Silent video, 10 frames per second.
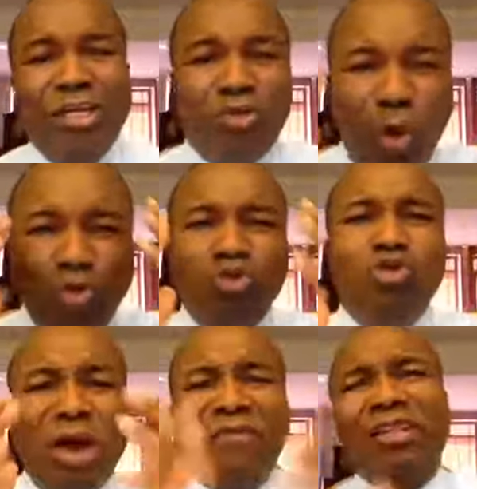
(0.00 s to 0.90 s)
don't
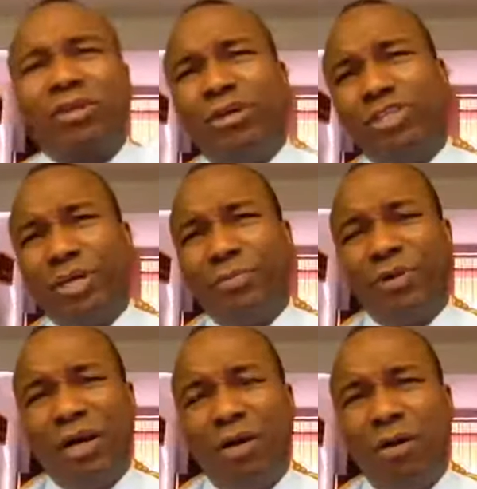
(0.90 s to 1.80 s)
you ever touch him
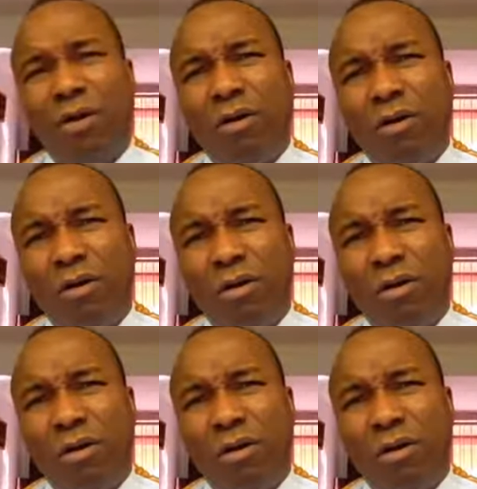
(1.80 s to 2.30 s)
or uh-huh. her.